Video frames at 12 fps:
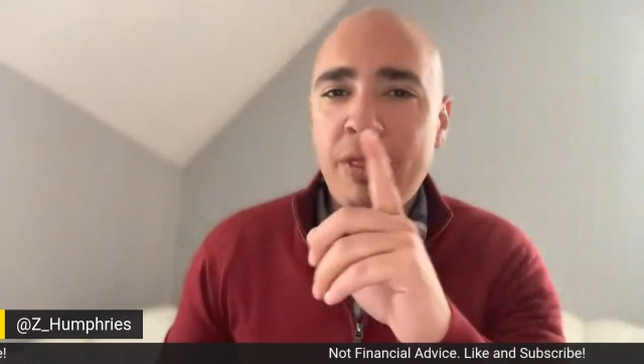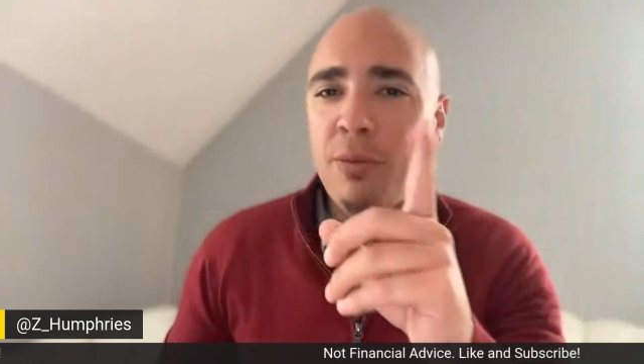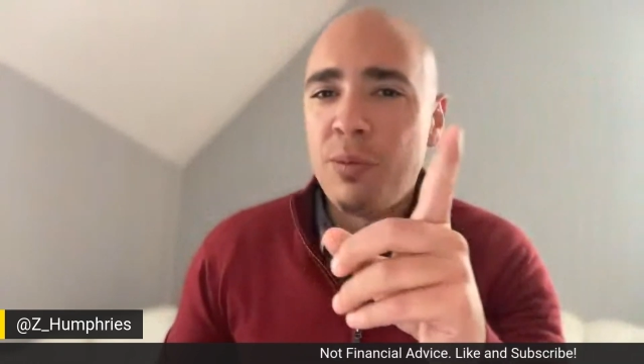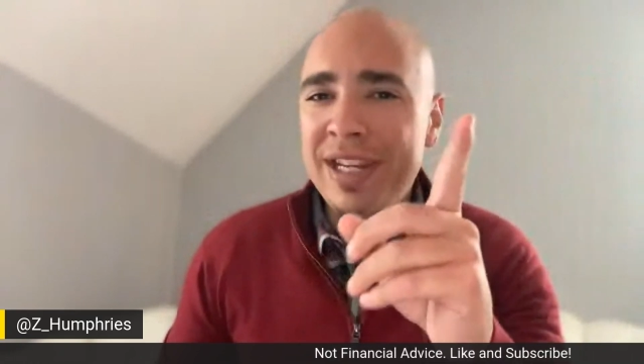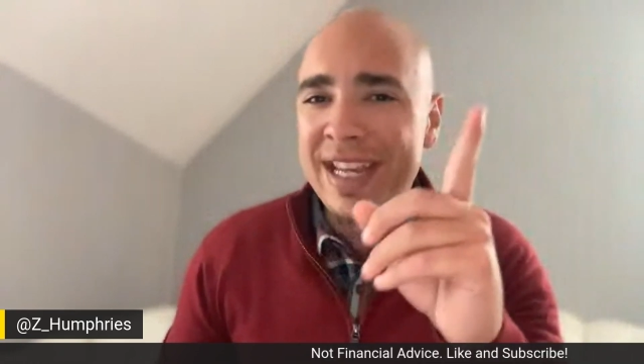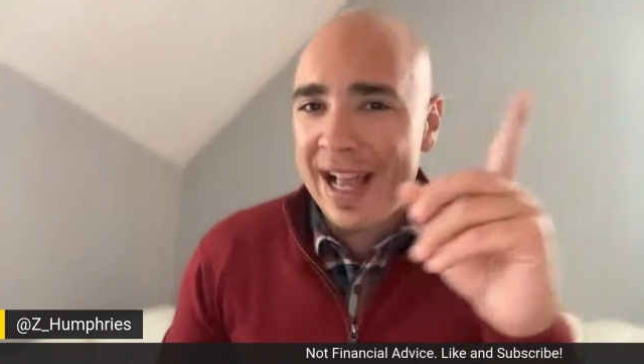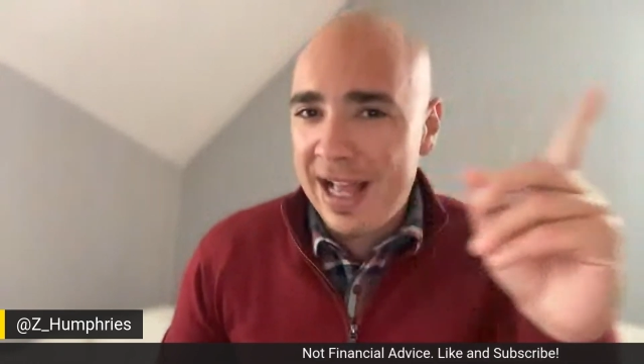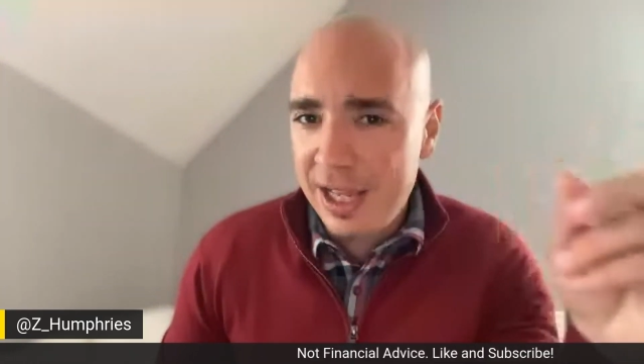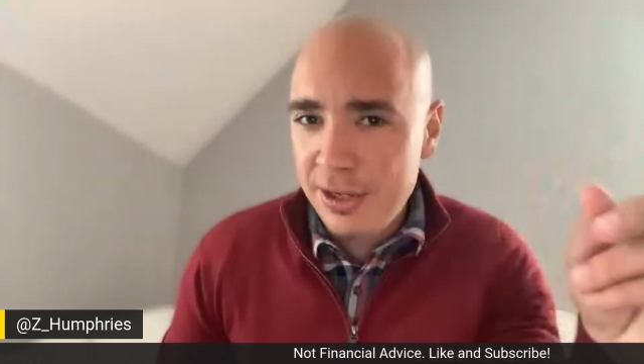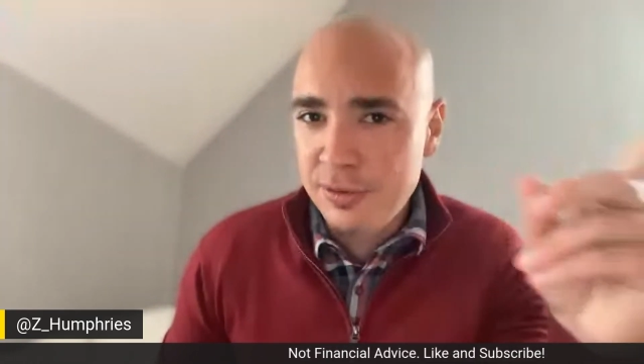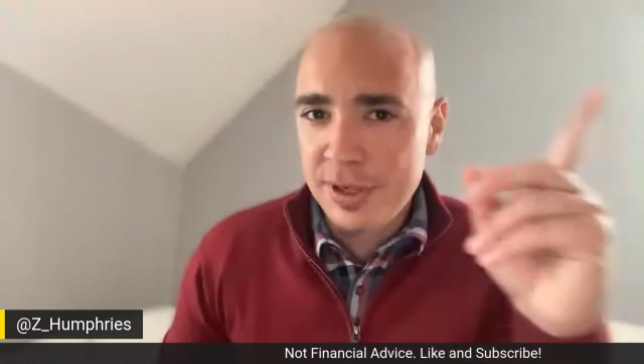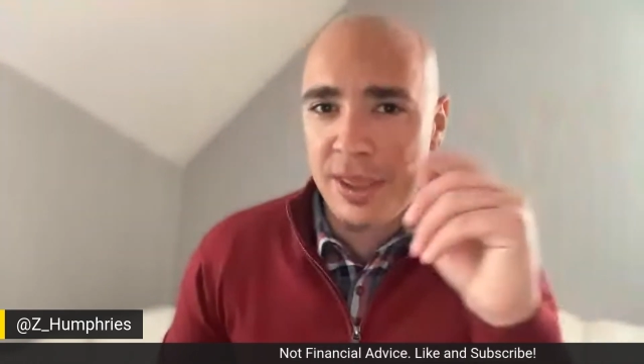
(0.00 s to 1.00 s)

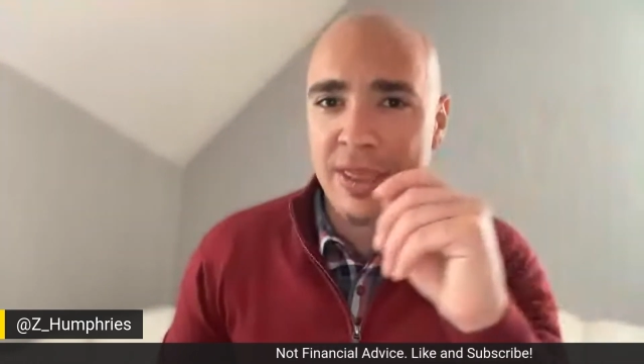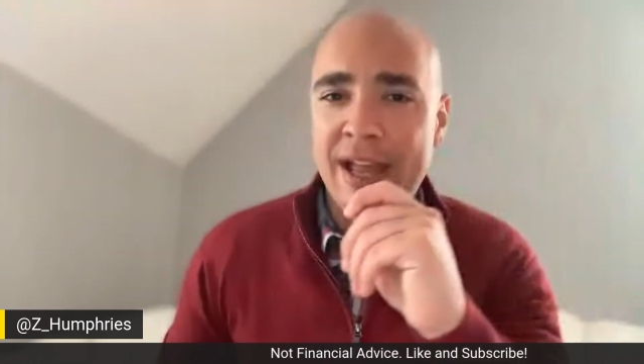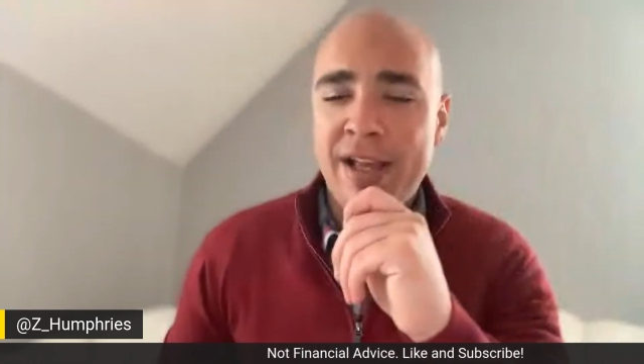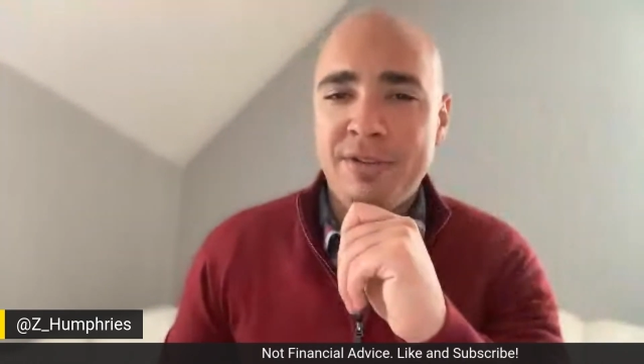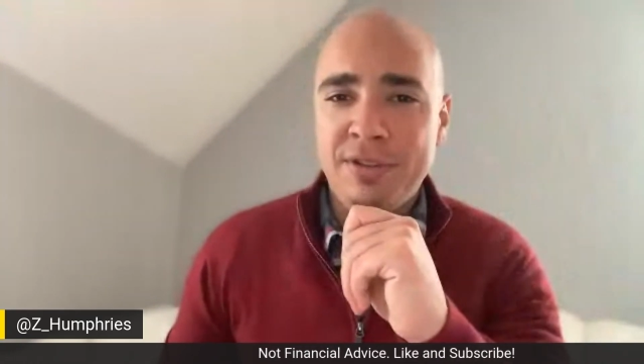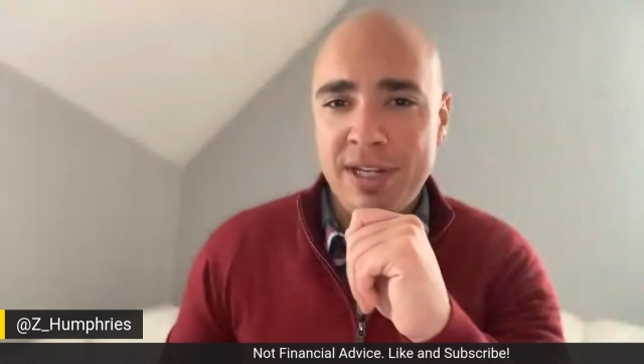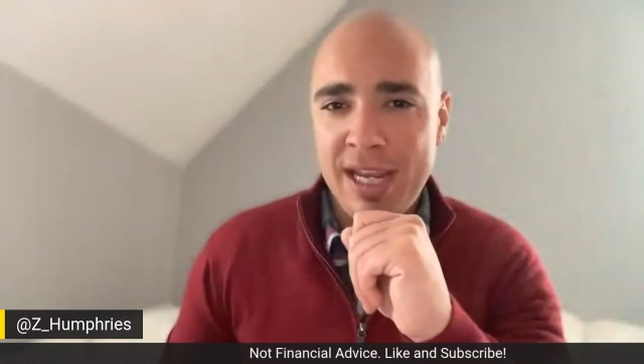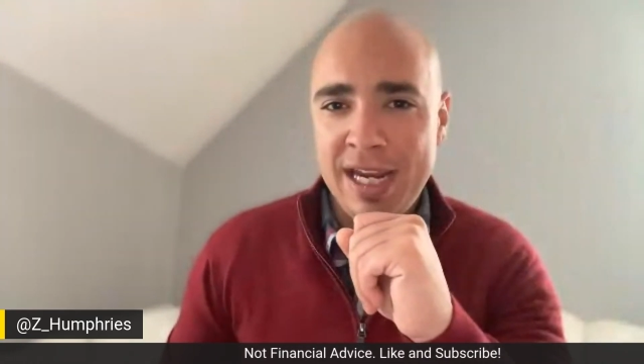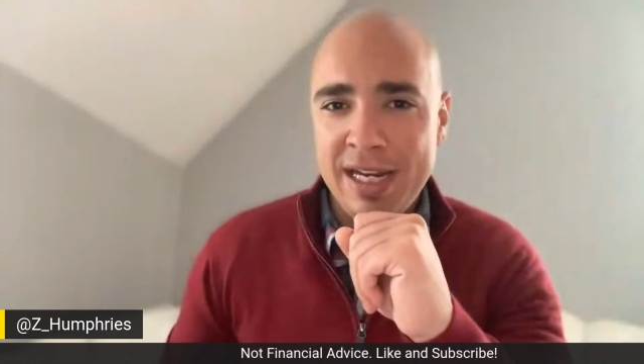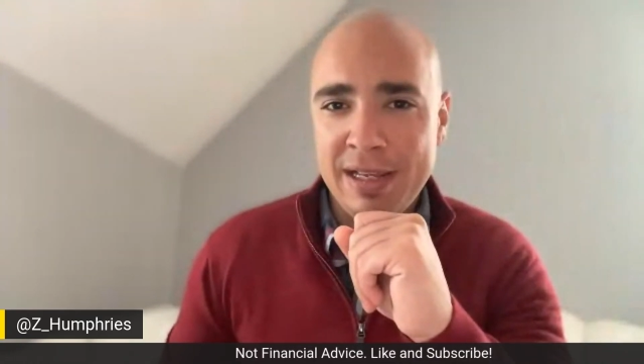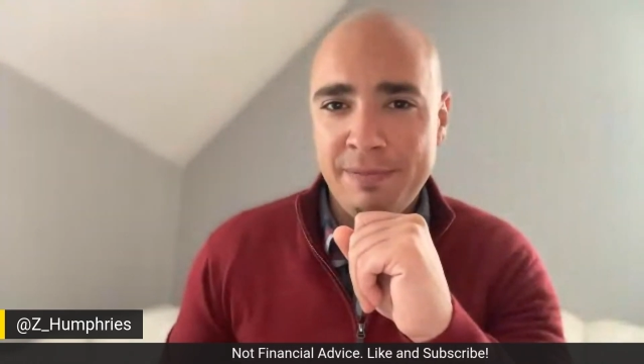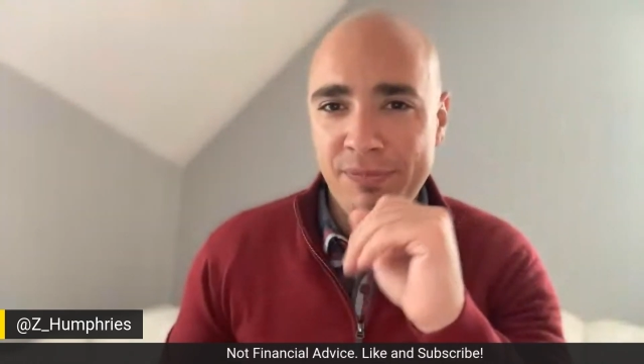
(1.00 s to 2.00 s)
300,000
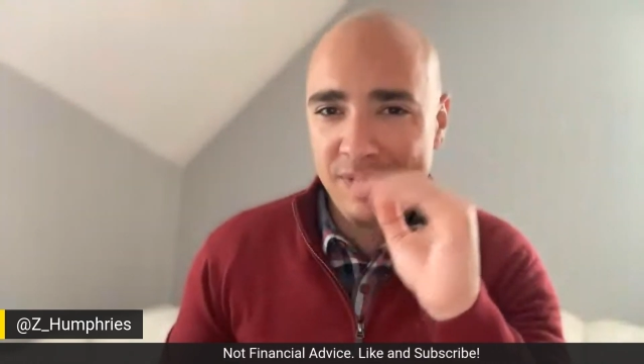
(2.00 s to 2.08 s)
ADA?